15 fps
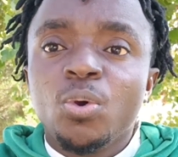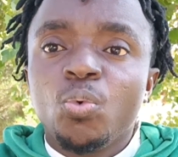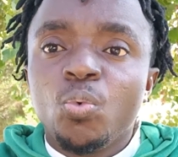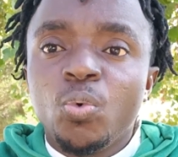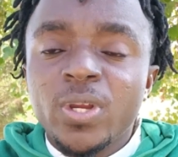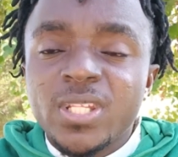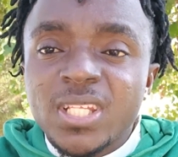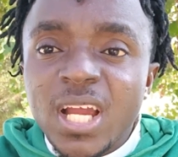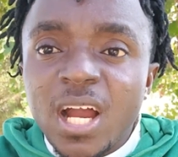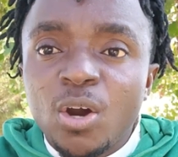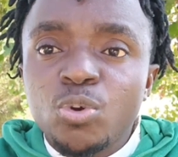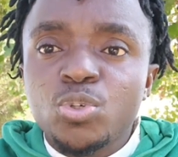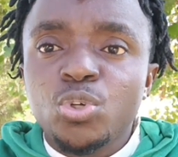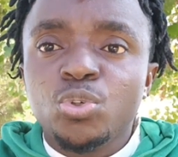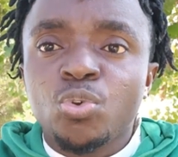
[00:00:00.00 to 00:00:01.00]

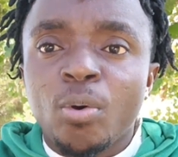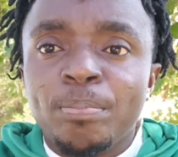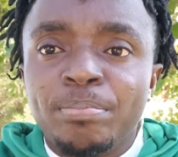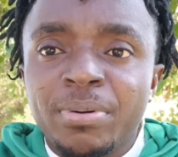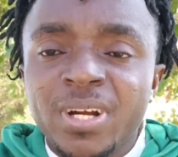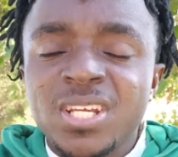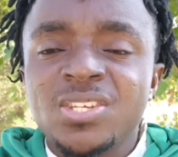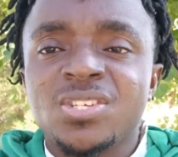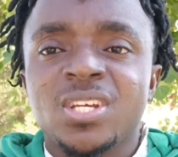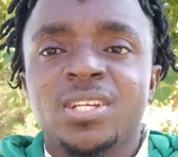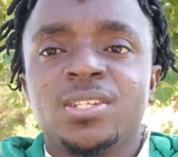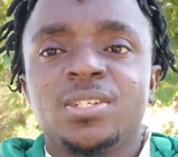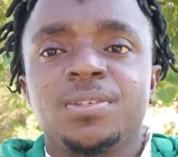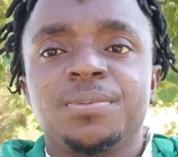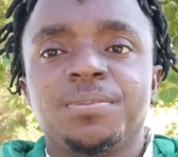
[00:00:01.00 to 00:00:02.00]
without your presence.